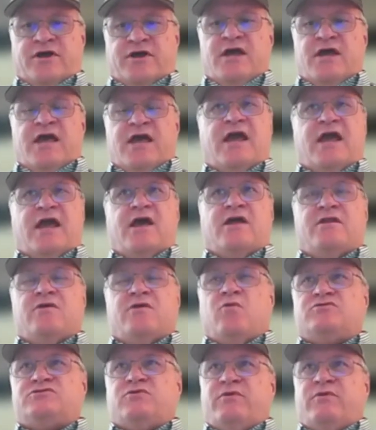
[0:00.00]
And
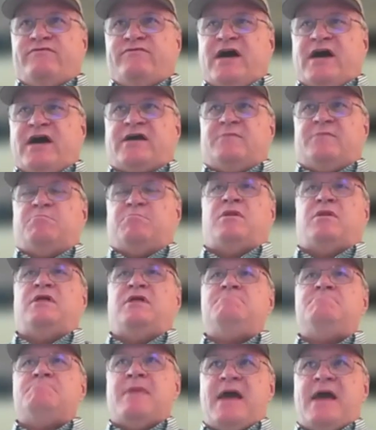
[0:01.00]
so we've got a
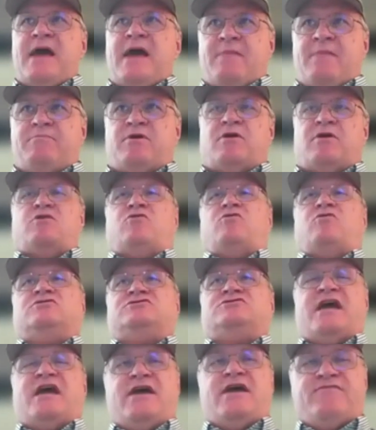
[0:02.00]
complete map
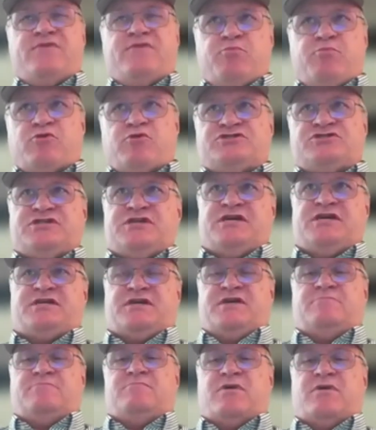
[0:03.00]
across every precinct
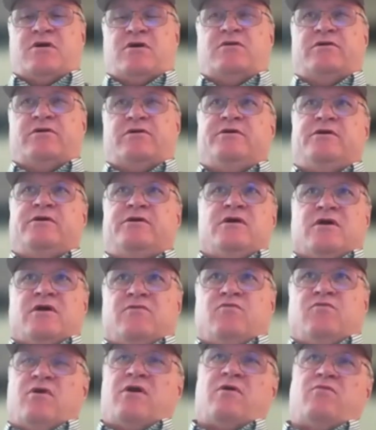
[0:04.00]
in Maryland
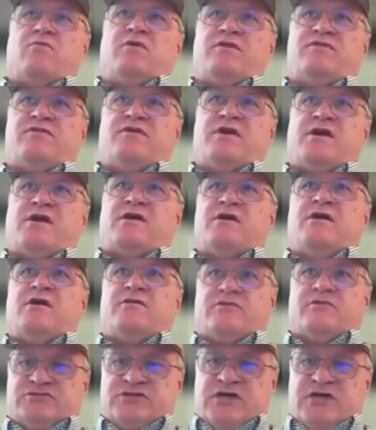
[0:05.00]
of where we think
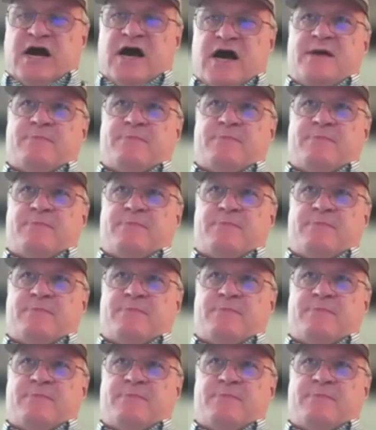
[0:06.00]
there's a high